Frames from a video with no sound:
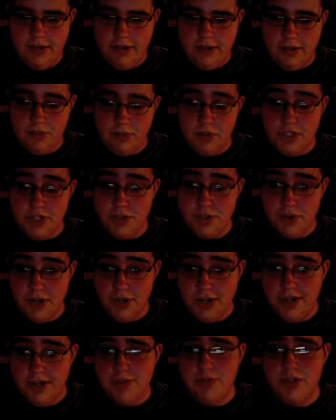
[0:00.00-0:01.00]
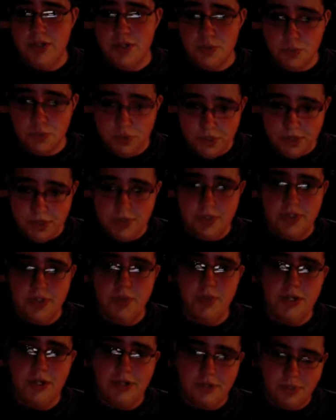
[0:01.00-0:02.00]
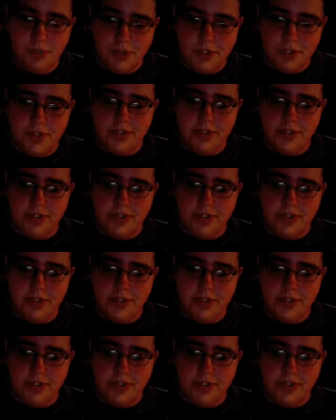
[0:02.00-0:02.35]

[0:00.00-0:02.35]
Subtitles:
which is great. It runs really, really well, which